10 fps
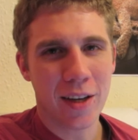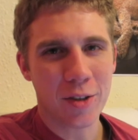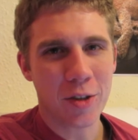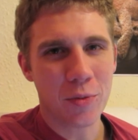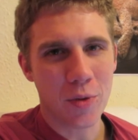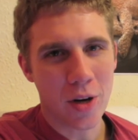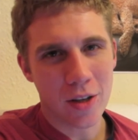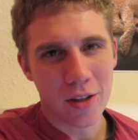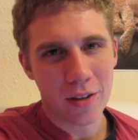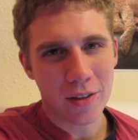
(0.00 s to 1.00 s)
had a good
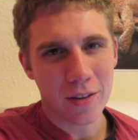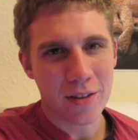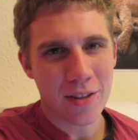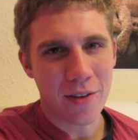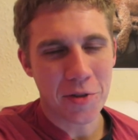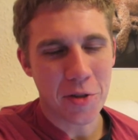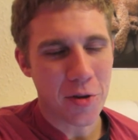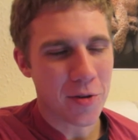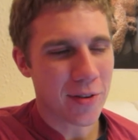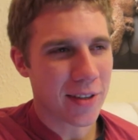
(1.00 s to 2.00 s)
walk this
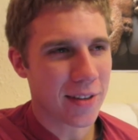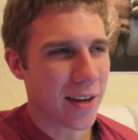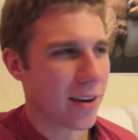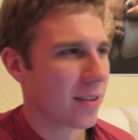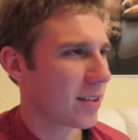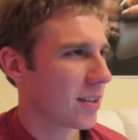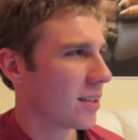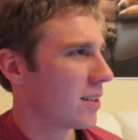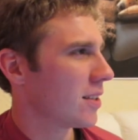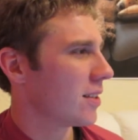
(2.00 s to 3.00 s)
afternoon, and now
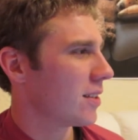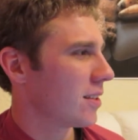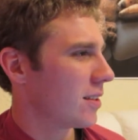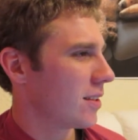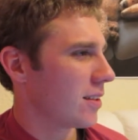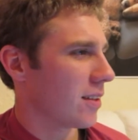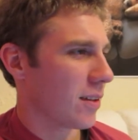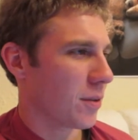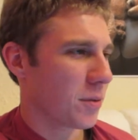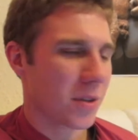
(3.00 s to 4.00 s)

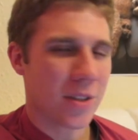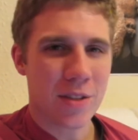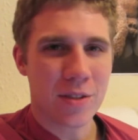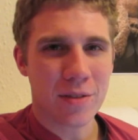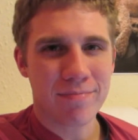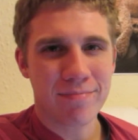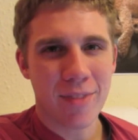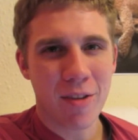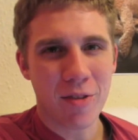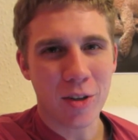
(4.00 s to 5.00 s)
uh, we're just
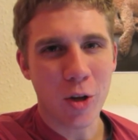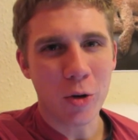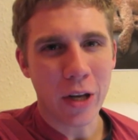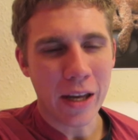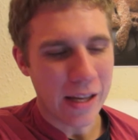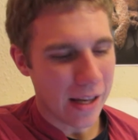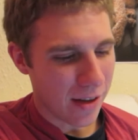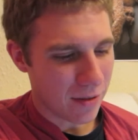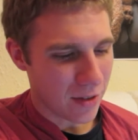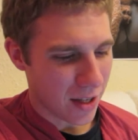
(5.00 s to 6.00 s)
having a low key
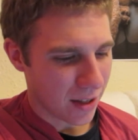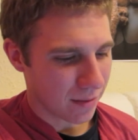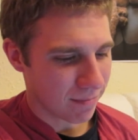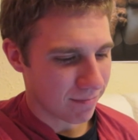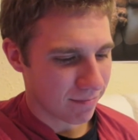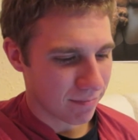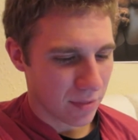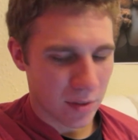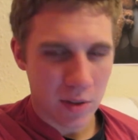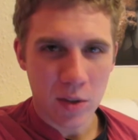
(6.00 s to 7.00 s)
evening
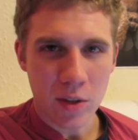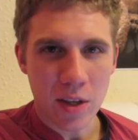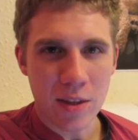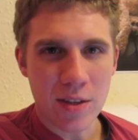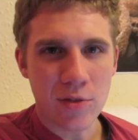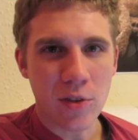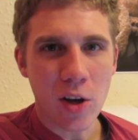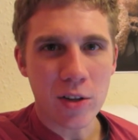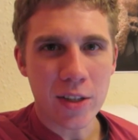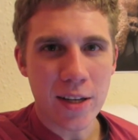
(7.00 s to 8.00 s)
gonna get this
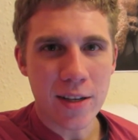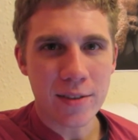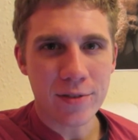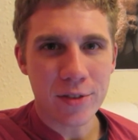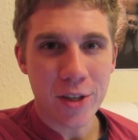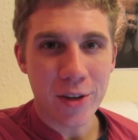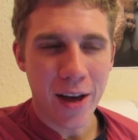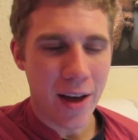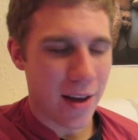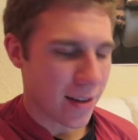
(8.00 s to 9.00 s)
vlog done for you
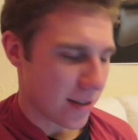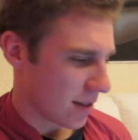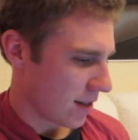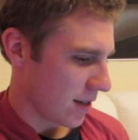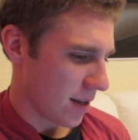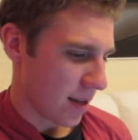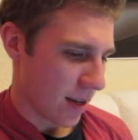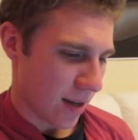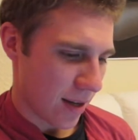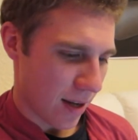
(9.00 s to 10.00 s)
guys,
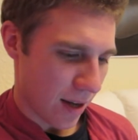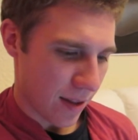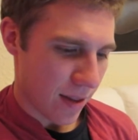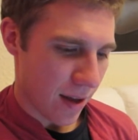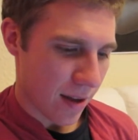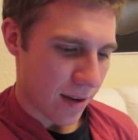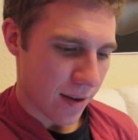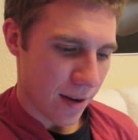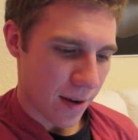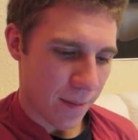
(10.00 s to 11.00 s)
and then
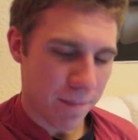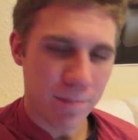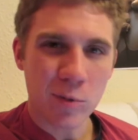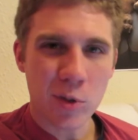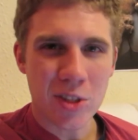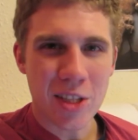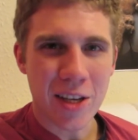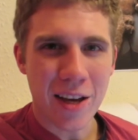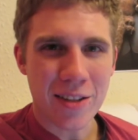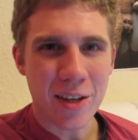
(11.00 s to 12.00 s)
um, we'll see you
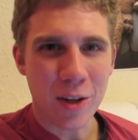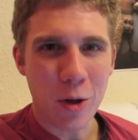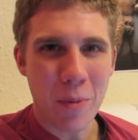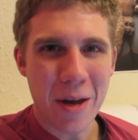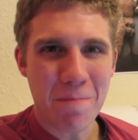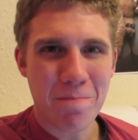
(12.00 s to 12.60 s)
guys in a little bit.